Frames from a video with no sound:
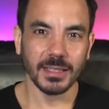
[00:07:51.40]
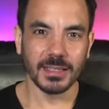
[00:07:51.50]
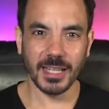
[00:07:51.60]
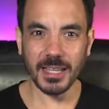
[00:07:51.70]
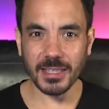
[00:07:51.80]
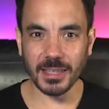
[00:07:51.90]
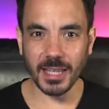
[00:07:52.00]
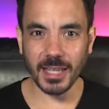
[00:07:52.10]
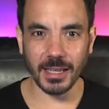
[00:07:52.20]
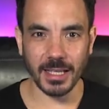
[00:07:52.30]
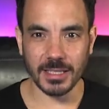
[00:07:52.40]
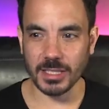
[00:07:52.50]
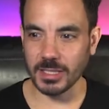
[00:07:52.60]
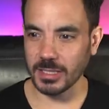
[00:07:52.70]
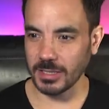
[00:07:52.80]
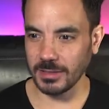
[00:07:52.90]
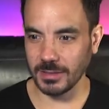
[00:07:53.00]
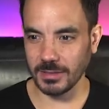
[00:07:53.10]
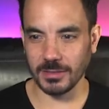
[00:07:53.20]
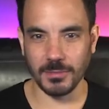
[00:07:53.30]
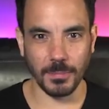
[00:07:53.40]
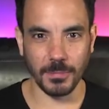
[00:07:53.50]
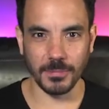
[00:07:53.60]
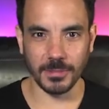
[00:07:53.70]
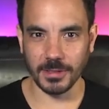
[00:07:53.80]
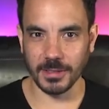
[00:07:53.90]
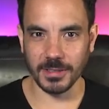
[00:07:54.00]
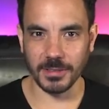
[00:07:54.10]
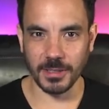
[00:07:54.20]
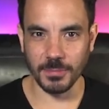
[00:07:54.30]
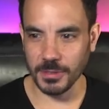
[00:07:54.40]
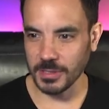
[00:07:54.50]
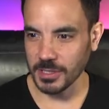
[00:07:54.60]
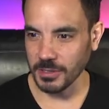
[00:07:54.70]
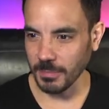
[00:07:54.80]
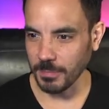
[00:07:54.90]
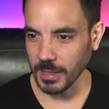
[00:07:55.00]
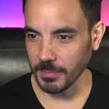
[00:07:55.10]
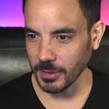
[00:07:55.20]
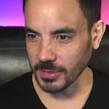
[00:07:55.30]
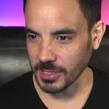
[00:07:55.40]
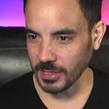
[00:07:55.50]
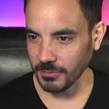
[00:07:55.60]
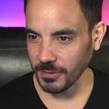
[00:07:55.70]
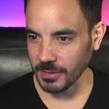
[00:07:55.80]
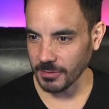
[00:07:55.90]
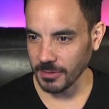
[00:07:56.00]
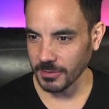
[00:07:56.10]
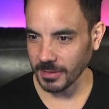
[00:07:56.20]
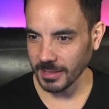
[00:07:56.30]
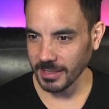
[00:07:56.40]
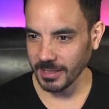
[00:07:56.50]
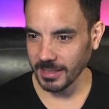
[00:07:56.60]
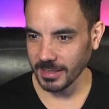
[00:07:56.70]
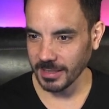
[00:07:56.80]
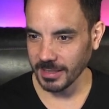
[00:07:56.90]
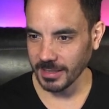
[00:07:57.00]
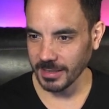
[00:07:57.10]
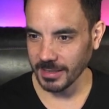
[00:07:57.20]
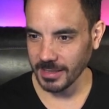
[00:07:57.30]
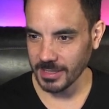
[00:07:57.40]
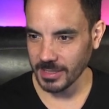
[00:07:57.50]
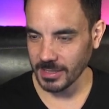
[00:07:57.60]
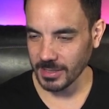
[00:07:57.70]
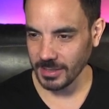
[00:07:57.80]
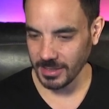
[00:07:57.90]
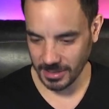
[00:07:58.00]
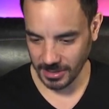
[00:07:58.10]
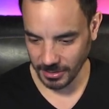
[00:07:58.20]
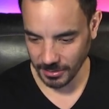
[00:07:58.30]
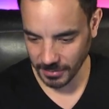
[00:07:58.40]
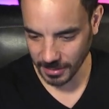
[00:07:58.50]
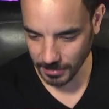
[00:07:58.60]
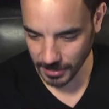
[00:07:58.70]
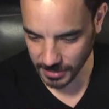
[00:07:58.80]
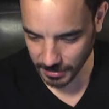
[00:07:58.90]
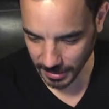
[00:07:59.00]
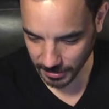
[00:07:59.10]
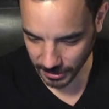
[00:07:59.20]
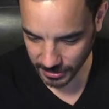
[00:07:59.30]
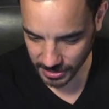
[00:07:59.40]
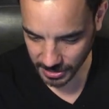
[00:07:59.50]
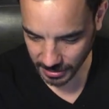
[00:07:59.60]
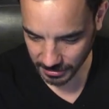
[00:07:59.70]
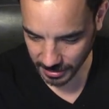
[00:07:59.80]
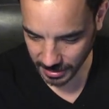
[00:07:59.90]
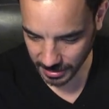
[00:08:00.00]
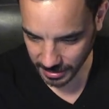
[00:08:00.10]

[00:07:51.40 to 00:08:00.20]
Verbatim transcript: Together that lets... computer's doing bing bongs halfway through. Let's turn off the computer bing bongs, shall we?